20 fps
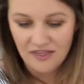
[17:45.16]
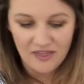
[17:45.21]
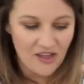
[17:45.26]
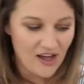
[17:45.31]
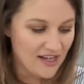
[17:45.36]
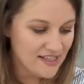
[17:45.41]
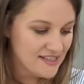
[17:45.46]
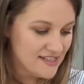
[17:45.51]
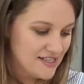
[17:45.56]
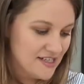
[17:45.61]

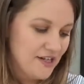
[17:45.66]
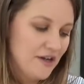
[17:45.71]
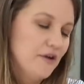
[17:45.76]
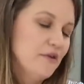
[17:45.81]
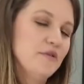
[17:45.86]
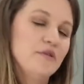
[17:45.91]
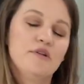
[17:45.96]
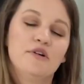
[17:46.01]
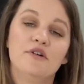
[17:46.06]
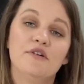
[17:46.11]
Lots to
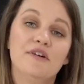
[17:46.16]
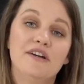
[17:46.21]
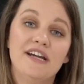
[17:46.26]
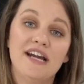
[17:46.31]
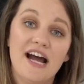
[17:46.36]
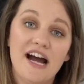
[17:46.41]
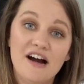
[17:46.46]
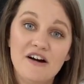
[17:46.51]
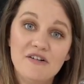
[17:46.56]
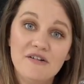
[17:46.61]
go through.
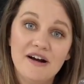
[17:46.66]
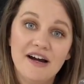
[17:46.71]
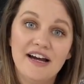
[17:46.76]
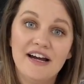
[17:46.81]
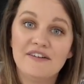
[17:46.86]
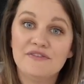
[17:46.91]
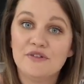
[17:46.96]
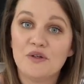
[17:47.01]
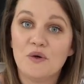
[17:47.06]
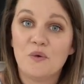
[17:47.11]
Now I
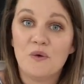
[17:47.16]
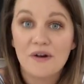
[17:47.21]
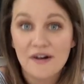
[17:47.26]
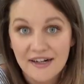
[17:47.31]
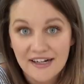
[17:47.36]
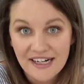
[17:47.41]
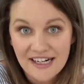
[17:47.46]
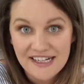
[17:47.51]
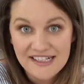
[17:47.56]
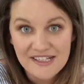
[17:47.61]
have to
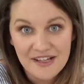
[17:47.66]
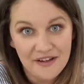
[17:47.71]
organize